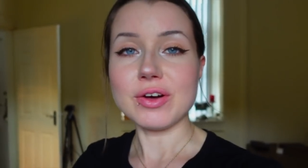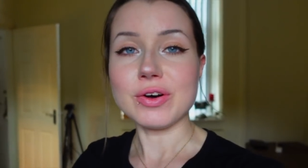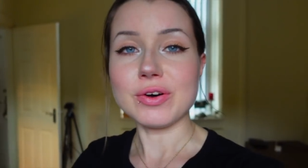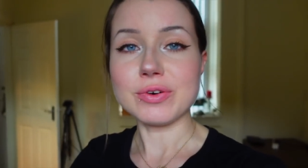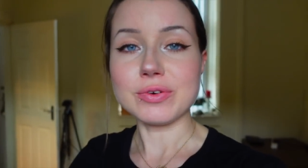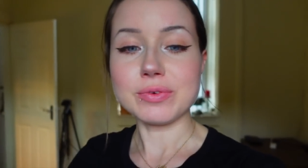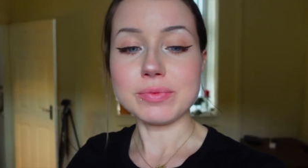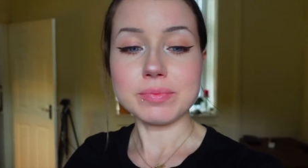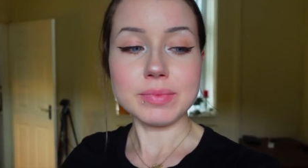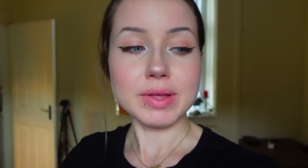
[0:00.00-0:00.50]

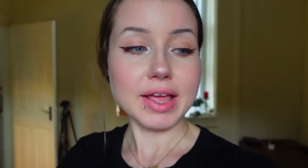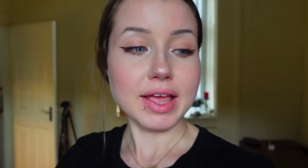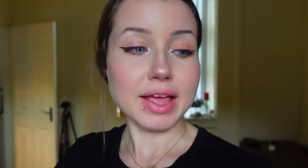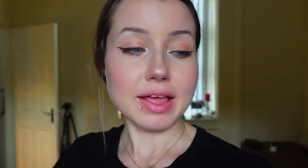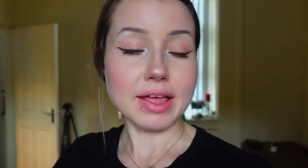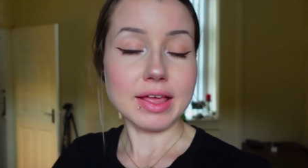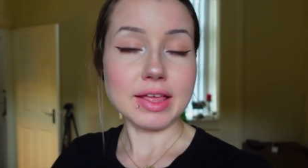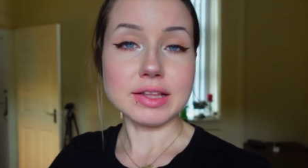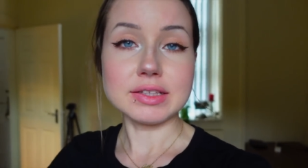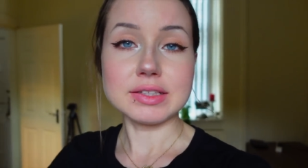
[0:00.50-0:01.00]
home.
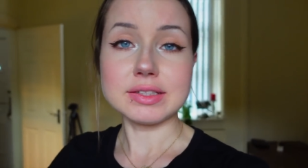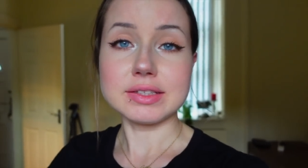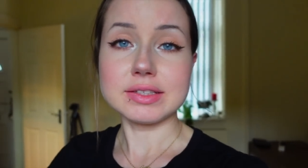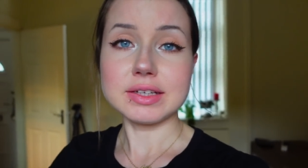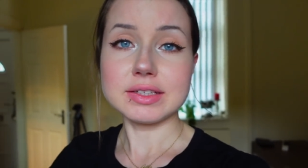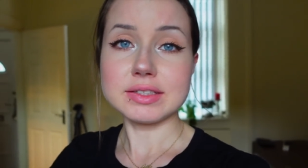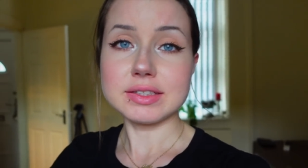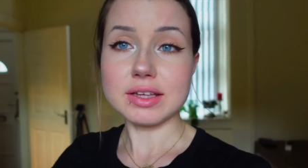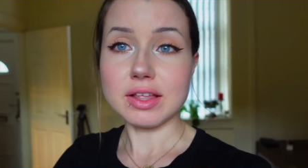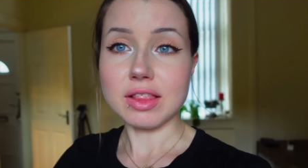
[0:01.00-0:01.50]
It's
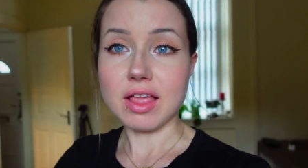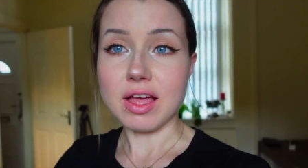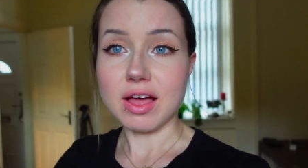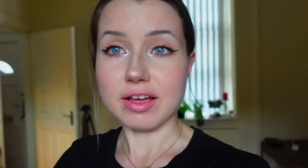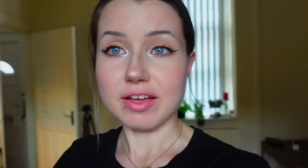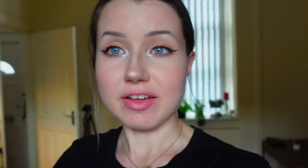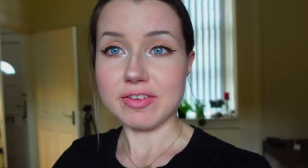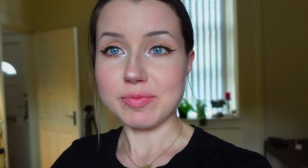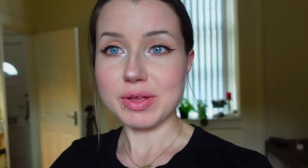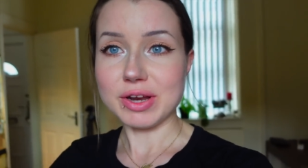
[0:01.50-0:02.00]
six
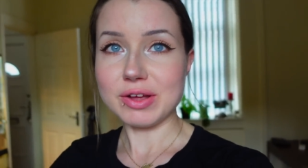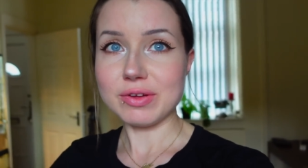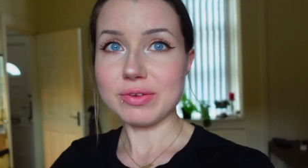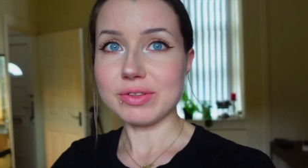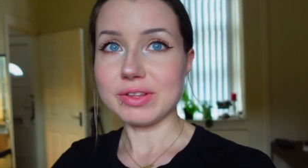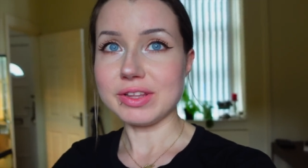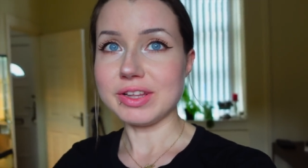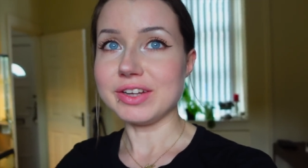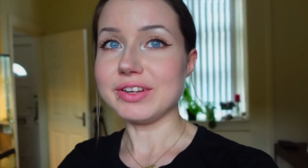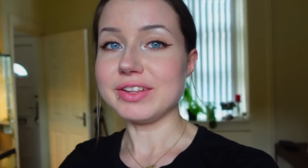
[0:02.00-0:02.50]
o'clock. I've been
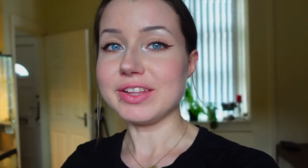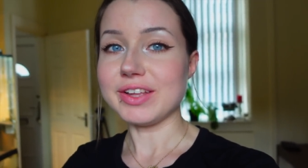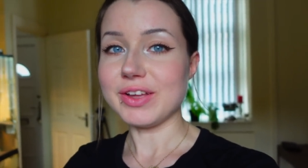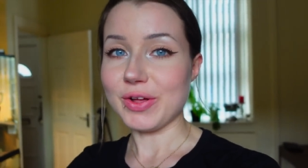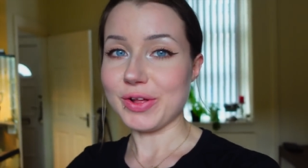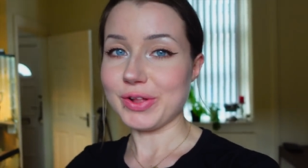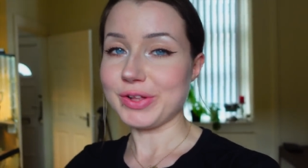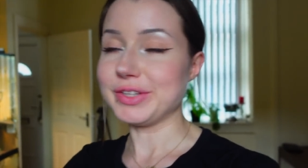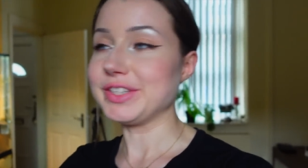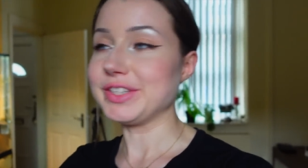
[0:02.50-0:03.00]
out literally all